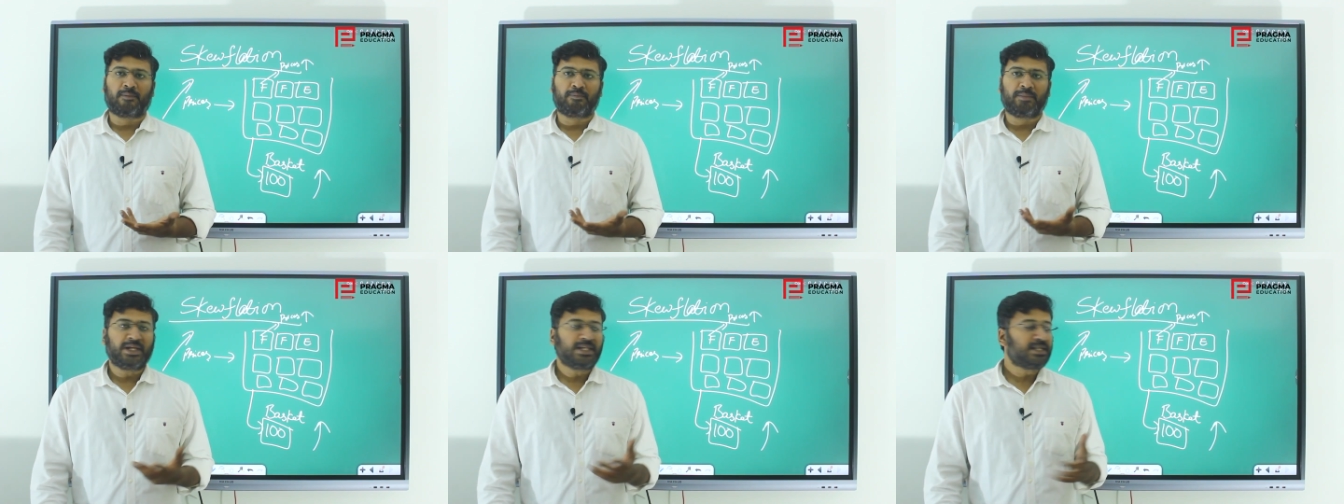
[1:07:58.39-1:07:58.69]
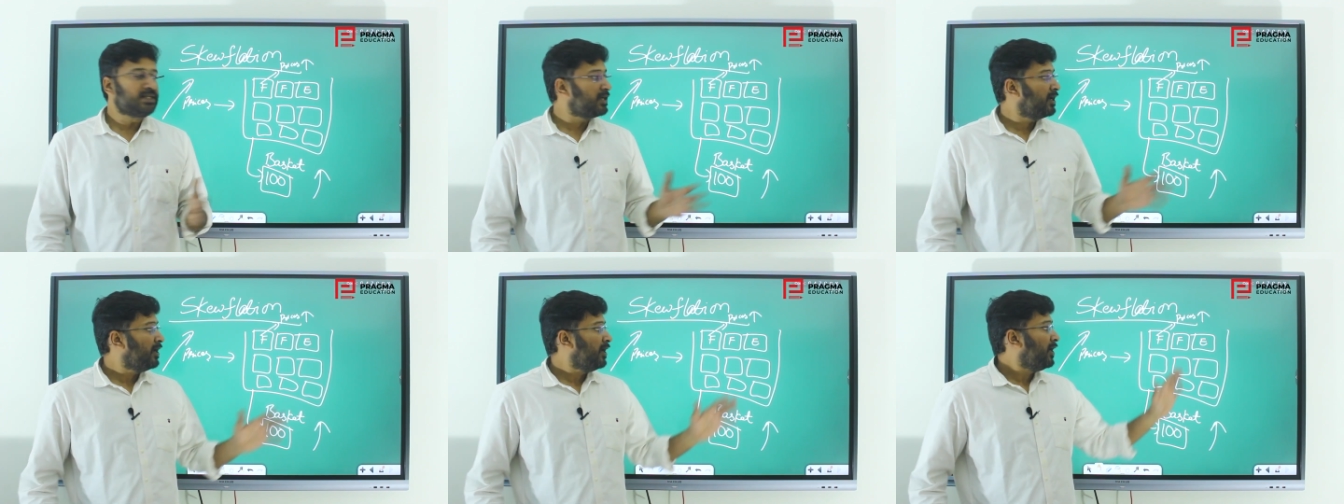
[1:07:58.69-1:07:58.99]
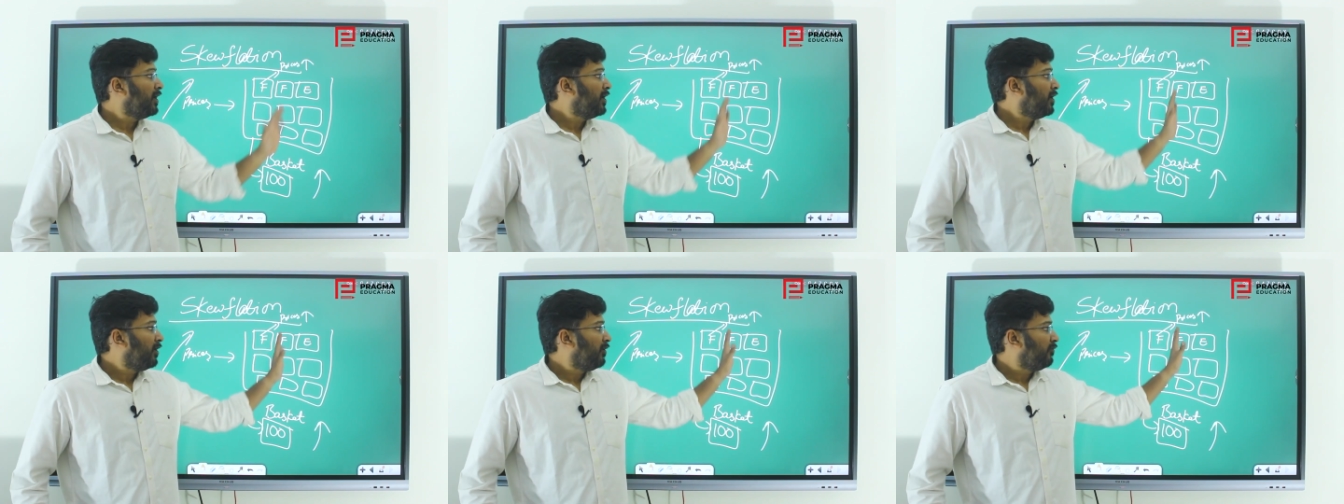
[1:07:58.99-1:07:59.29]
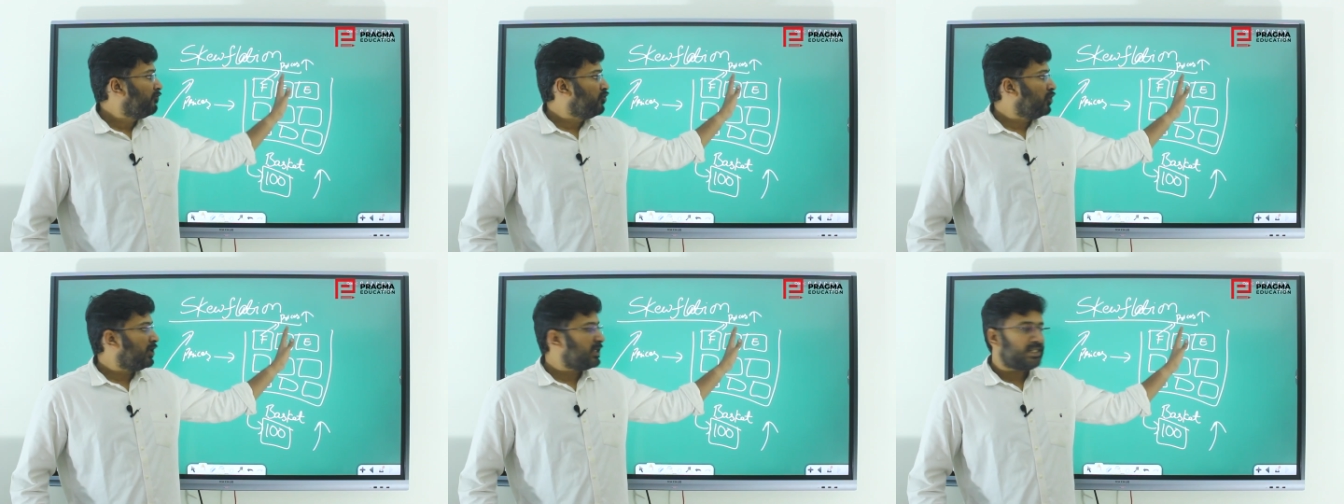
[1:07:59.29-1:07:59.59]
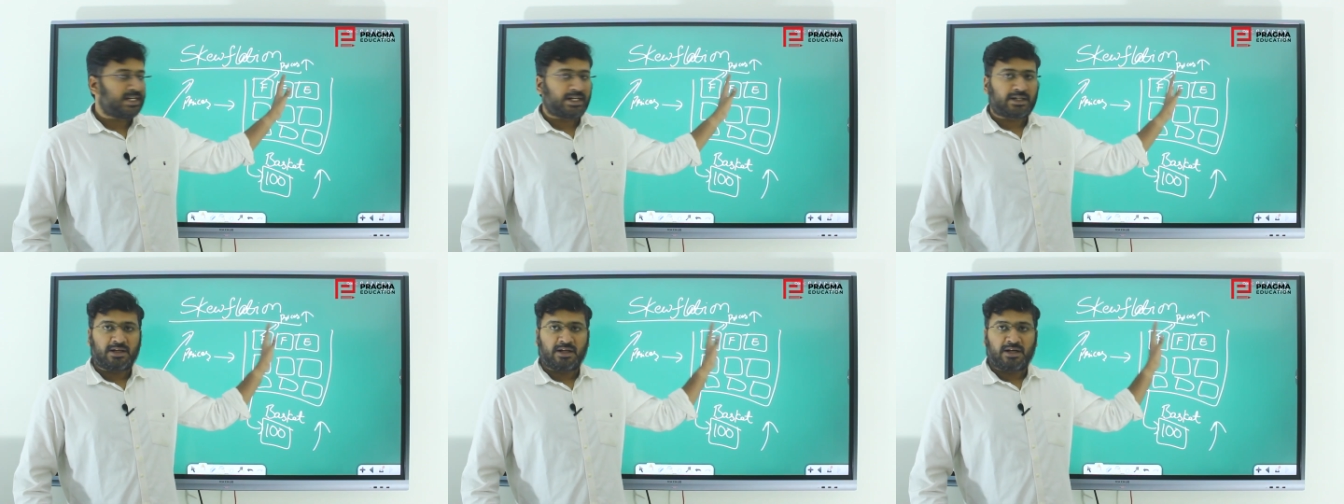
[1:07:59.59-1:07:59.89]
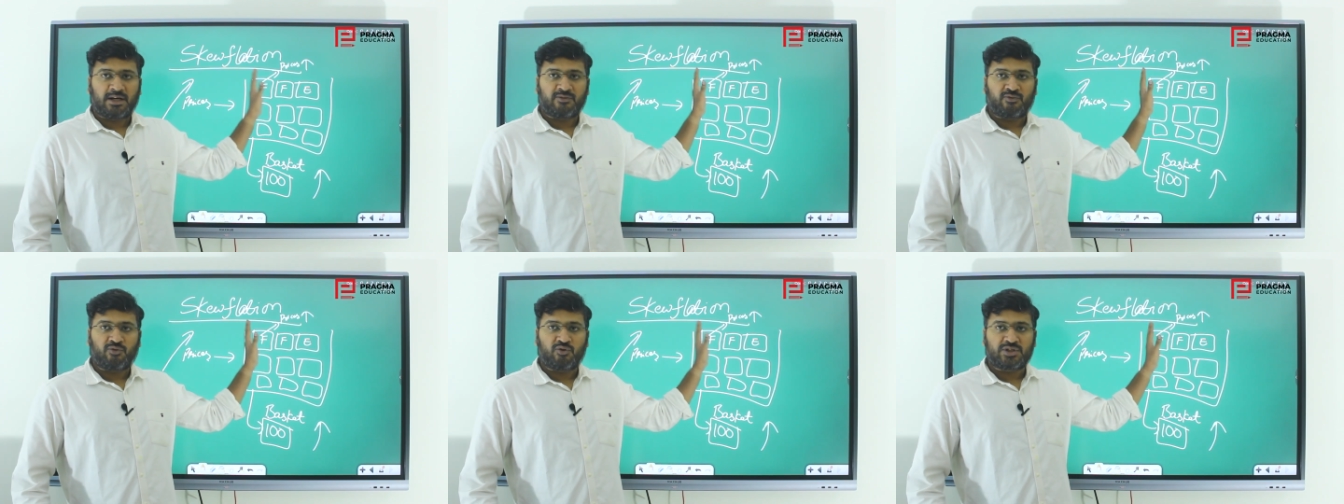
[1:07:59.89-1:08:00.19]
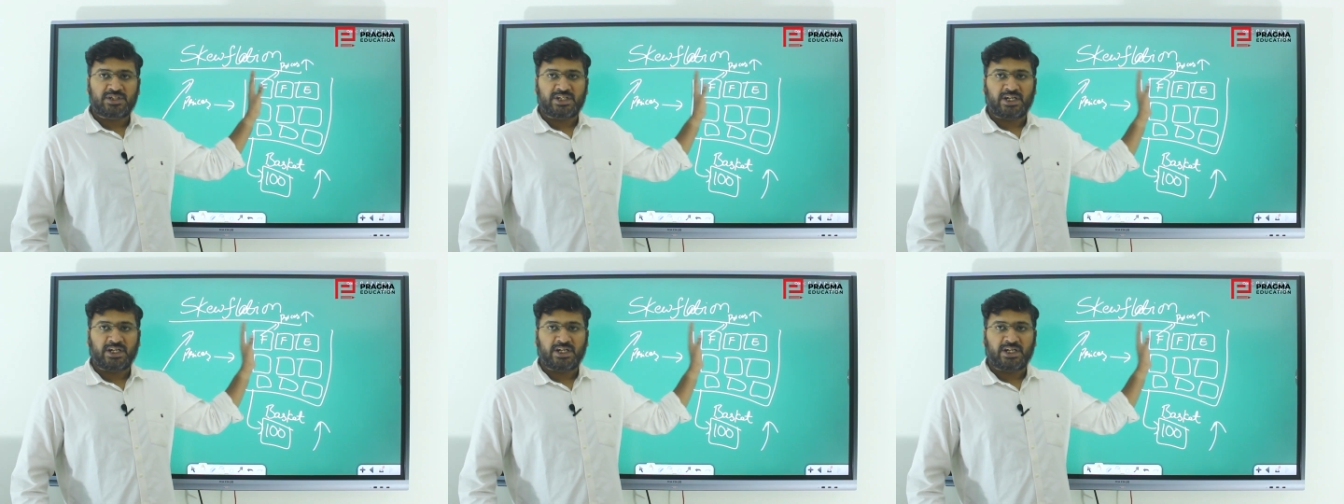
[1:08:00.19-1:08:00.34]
means fuel sector and food